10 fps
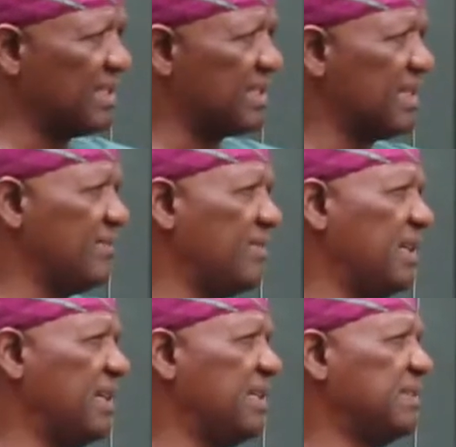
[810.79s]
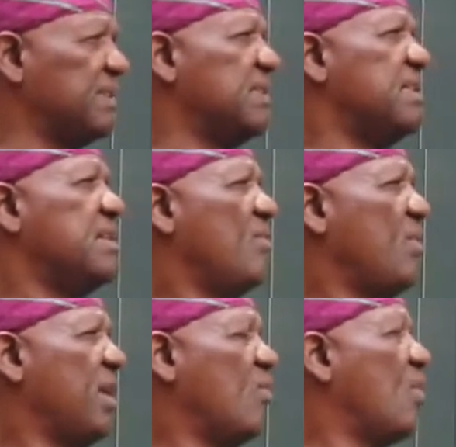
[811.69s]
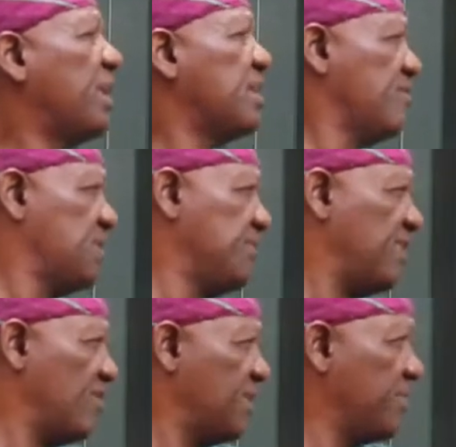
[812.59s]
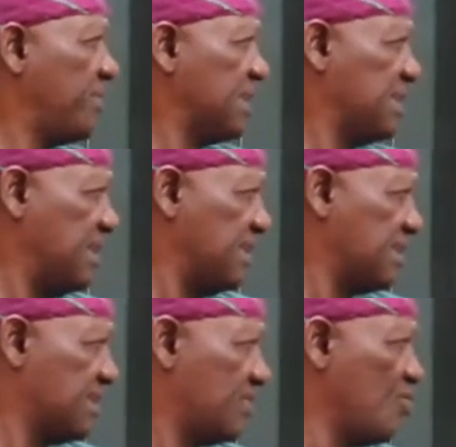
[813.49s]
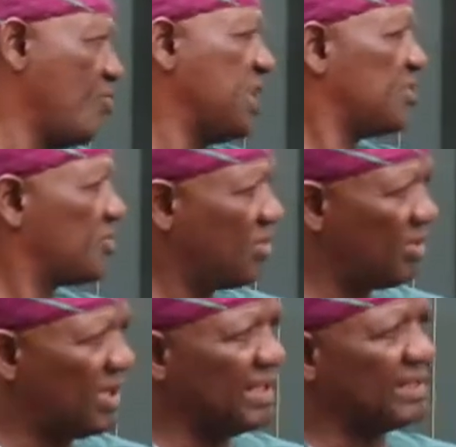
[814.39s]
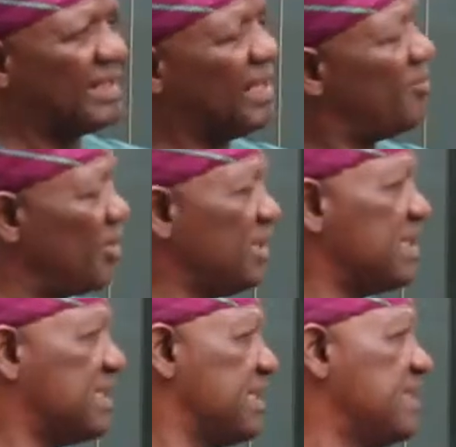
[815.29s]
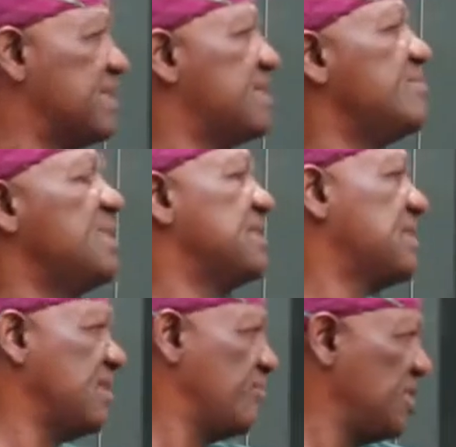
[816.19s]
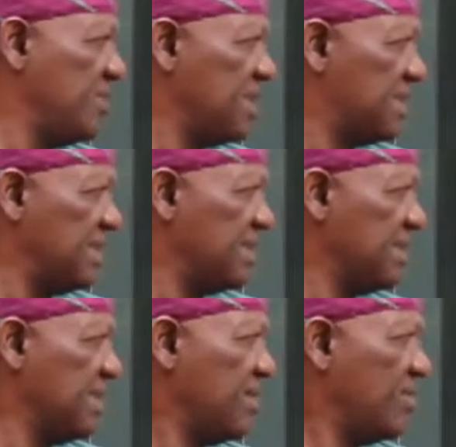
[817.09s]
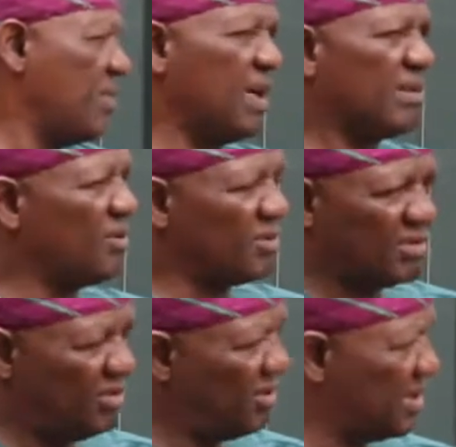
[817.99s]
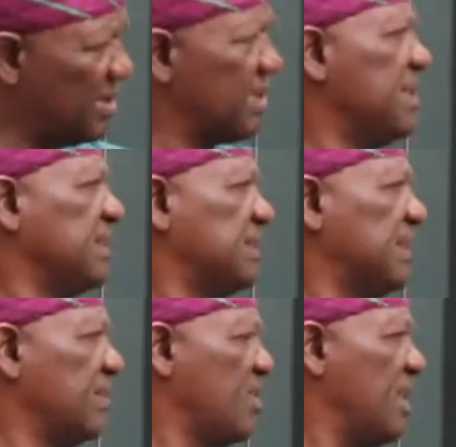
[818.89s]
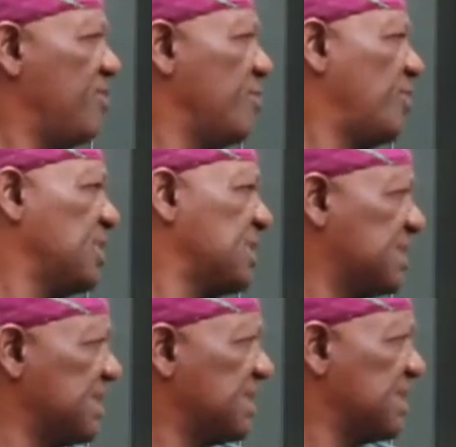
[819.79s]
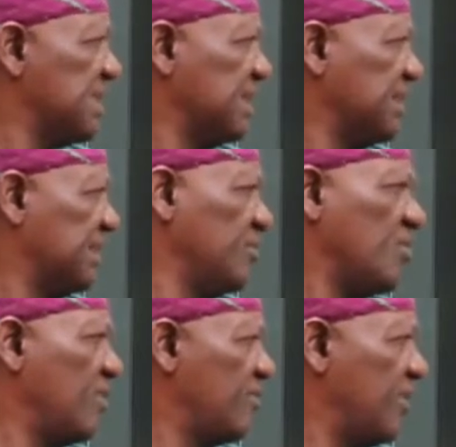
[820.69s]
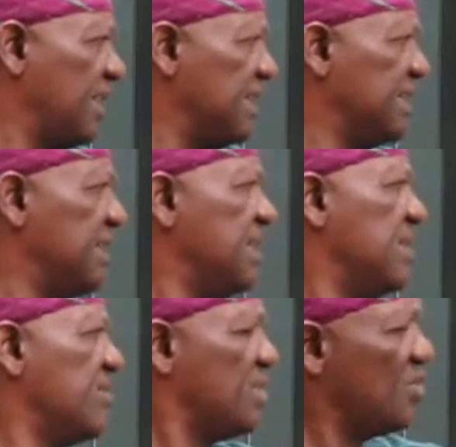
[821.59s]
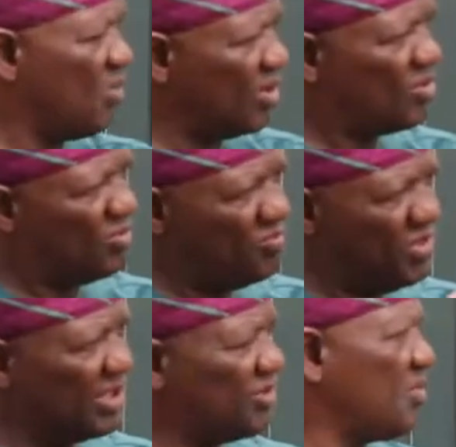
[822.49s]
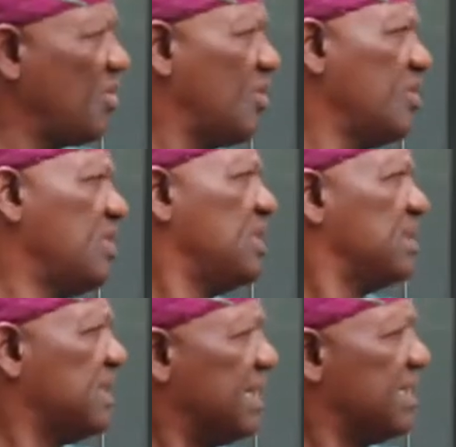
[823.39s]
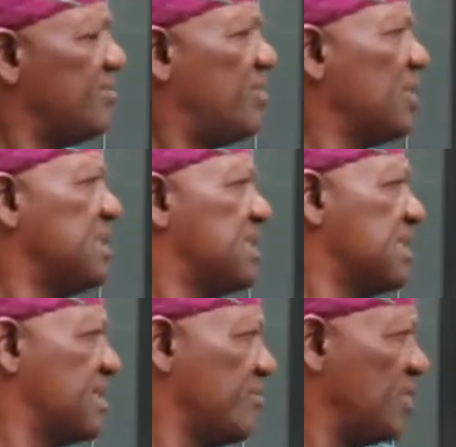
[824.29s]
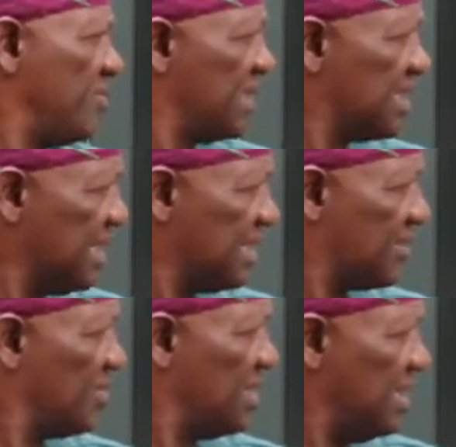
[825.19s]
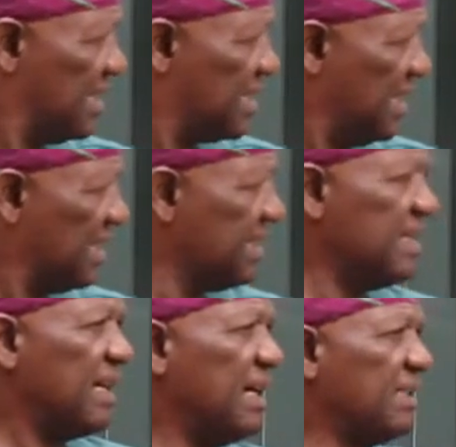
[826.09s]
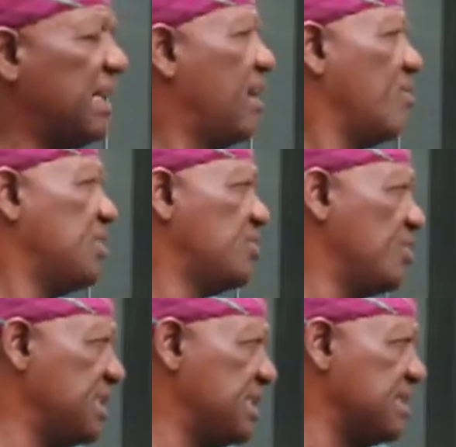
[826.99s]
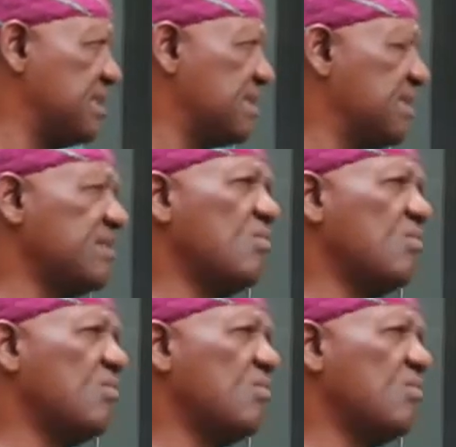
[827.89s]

this time around, we are working with development partners to make sure that that policy is seamlessly implemented. We are not just saying we have a policy that is in one file. We want to make sure that the policy is implemented to the letter. And how are we doing this?